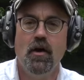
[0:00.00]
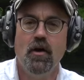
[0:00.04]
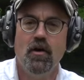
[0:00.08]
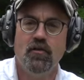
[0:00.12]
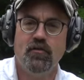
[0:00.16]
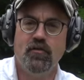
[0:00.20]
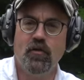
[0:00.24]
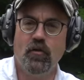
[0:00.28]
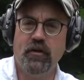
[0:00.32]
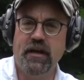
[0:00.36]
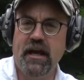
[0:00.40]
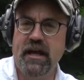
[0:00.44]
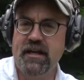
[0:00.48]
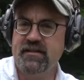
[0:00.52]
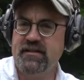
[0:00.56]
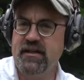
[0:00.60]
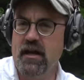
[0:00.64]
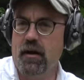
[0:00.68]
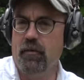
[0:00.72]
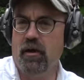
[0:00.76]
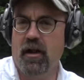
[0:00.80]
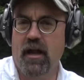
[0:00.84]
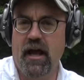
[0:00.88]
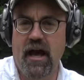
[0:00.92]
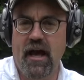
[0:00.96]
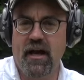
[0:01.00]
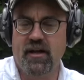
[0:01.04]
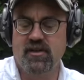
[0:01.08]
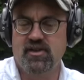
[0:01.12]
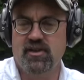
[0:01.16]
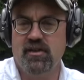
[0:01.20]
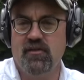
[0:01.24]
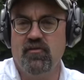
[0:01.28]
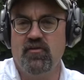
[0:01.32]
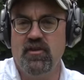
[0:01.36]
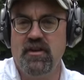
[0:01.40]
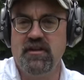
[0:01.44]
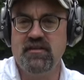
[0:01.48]
So again, double
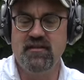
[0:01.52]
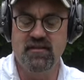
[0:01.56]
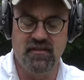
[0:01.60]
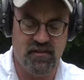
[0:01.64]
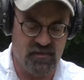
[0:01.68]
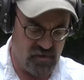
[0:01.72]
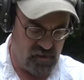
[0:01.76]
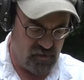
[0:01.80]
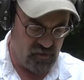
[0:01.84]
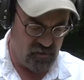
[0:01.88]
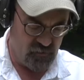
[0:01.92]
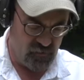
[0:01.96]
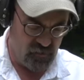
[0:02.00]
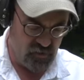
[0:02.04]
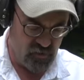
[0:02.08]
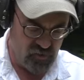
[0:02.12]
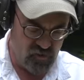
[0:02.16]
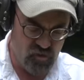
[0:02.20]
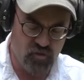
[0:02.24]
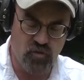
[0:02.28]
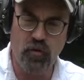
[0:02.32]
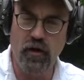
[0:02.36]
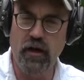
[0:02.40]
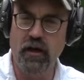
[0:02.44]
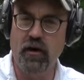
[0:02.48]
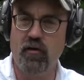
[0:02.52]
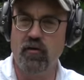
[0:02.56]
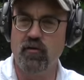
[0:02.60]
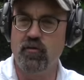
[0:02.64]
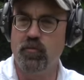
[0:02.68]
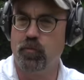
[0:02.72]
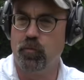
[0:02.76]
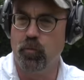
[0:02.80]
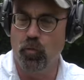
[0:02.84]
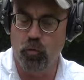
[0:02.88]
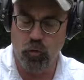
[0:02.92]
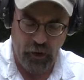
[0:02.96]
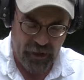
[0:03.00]
action. This trigger's
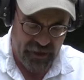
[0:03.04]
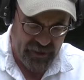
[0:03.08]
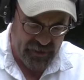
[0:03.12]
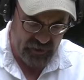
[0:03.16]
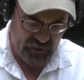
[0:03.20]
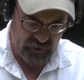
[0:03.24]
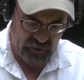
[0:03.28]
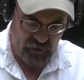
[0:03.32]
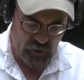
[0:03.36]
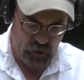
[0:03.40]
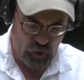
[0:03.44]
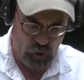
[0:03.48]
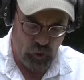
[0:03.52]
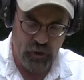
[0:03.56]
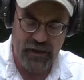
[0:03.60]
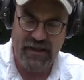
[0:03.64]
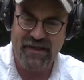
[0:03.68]
brand new.